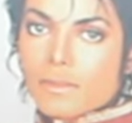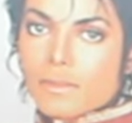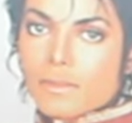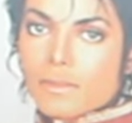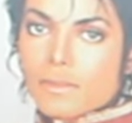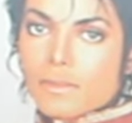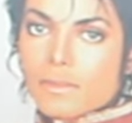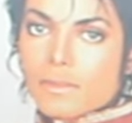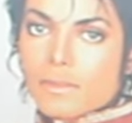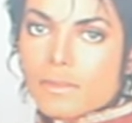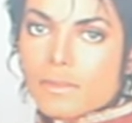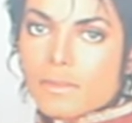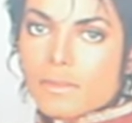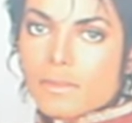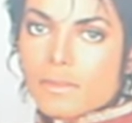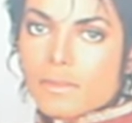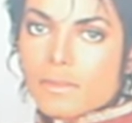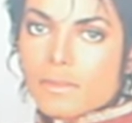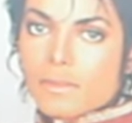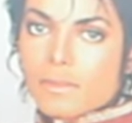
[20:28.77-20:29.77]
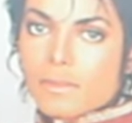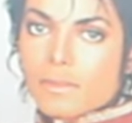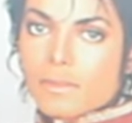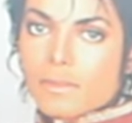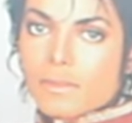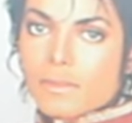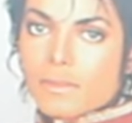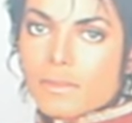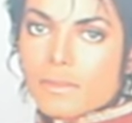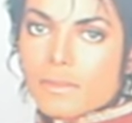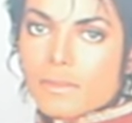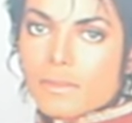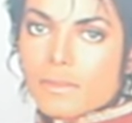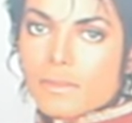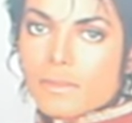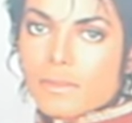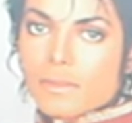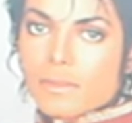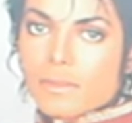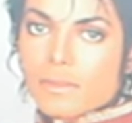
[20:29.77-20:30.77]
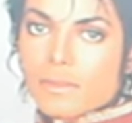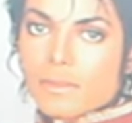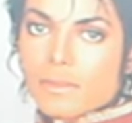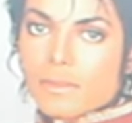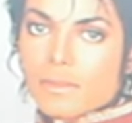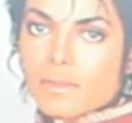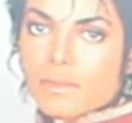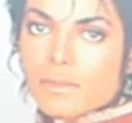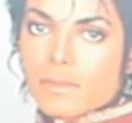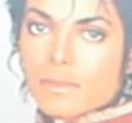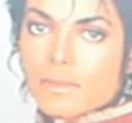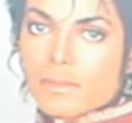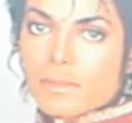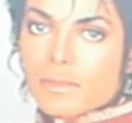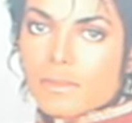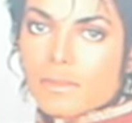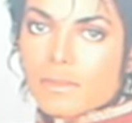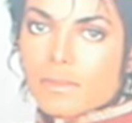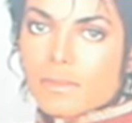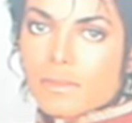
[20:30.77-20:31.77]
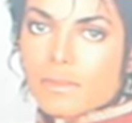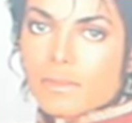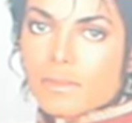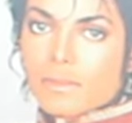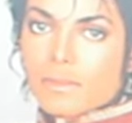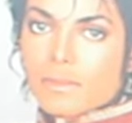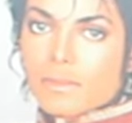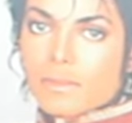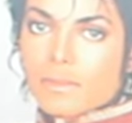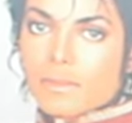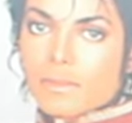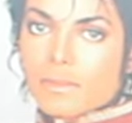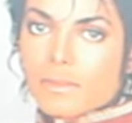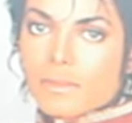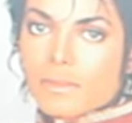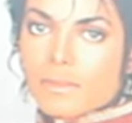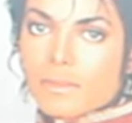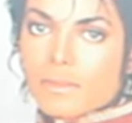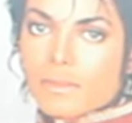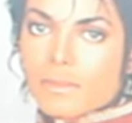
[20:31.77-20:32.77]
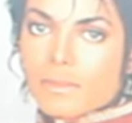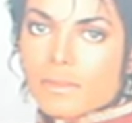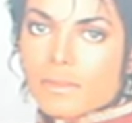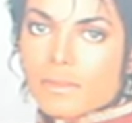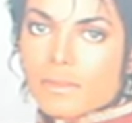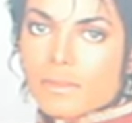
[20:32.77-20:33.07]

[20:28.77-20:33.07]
This person isn't speaking.